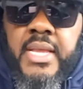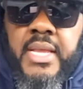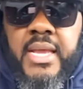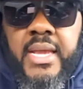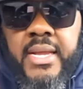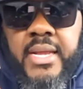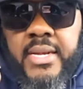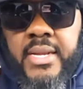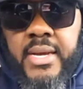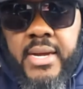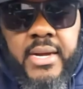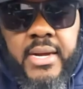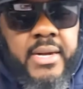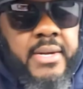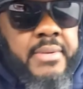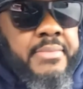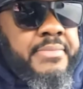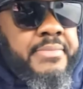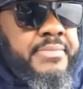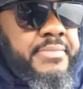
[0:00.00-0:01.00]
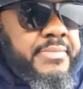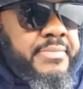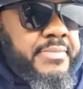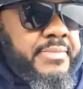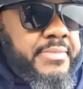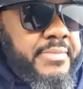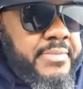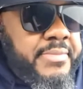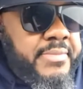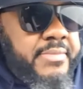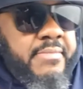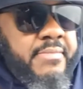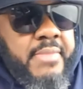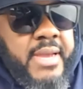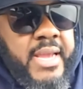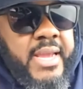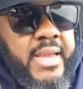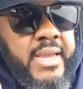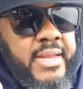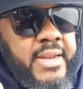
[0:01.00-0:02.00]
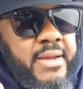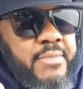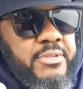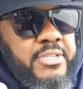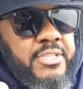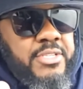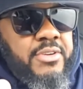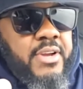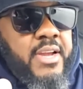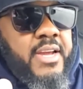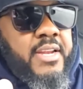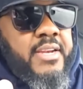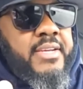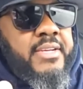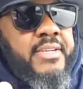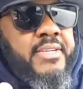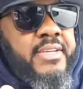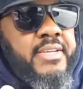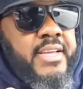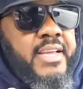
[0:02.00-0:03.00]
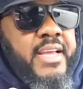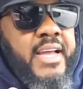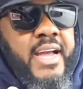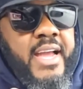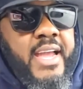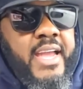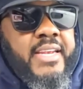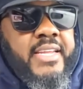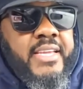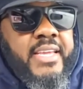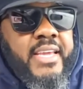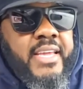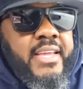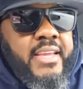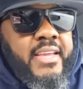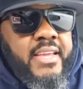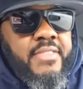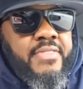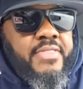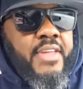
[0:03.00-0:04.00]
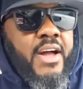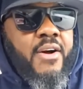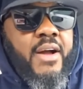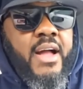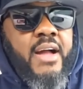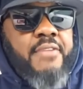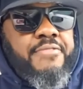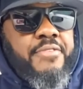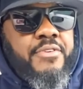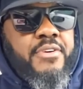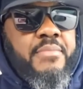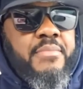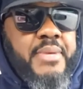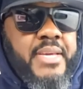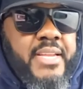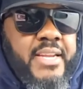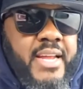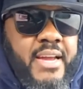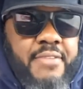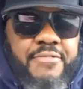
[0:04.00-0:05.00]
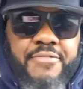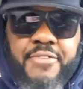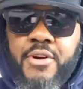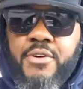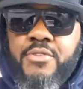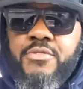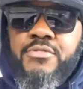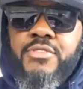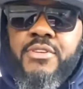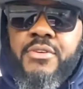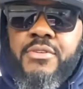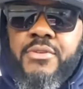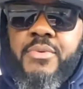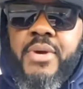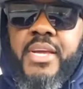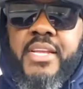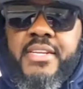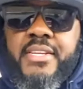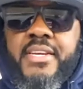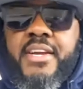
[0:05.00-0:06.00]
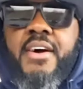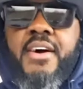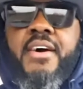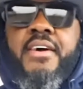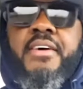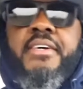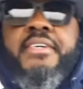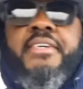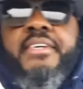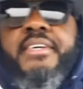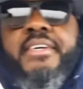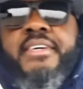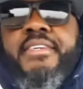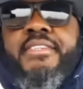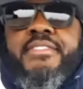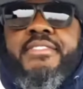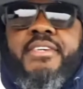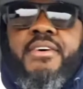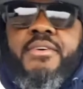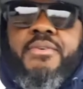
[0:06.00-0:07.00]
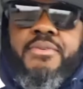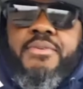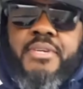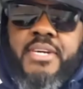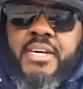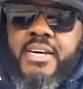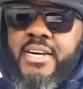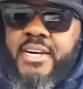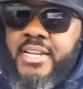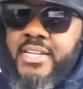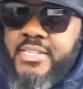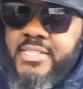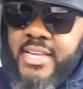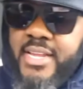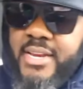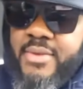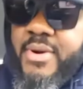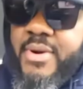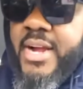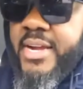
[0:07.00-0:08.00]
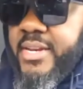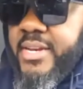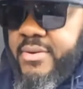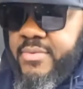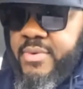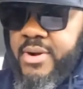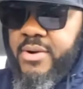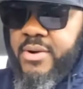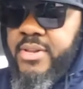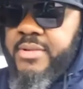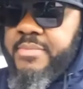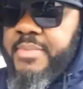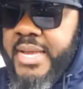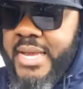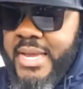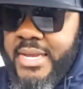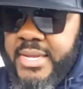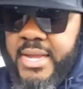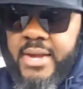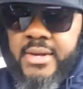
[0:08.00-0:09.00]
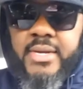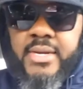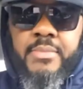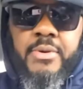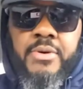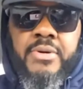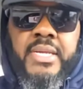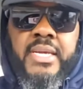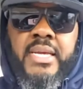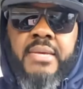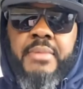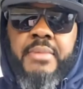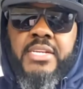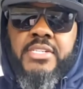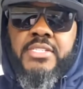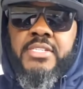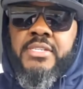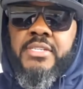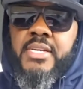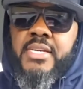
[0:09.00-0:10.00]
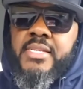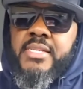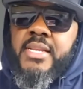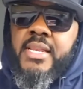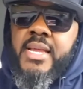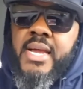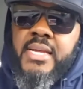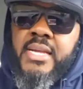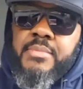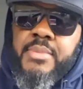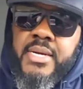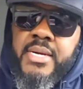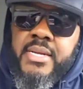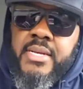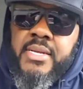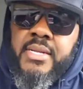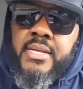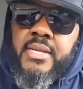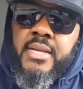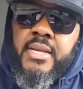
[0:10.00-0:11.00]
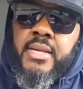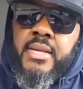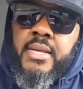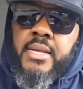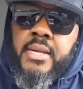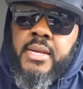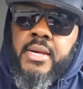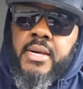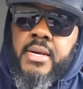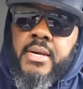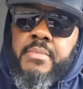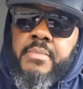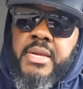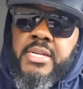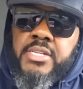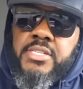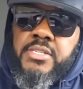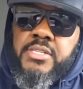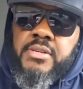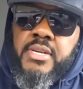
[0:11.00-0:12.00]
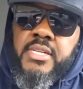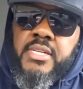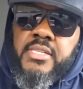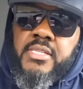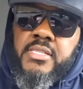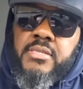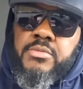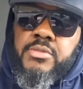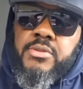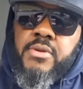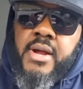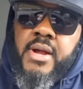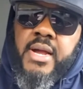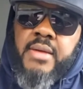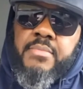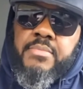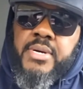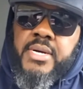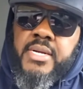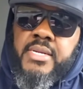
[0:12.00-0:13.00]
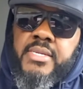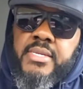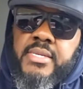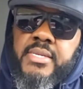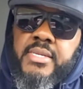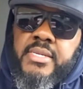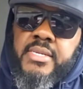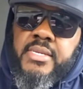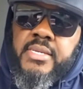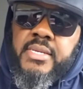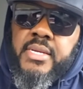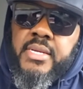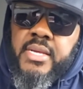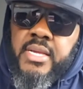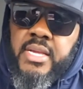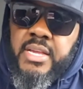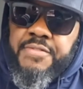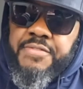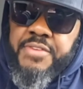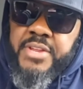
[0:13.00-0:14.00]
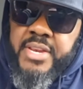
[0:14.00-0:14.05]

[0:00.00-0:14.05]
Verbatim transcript: and um man, I'm just trying to I had to get here and thaw out for a minute. I froze on the way to the car. So uh, let's get it rocking and rolling, man. Y'all come on in. Make sure you hit the like button. Uh, make sure you hit the subscribe button. If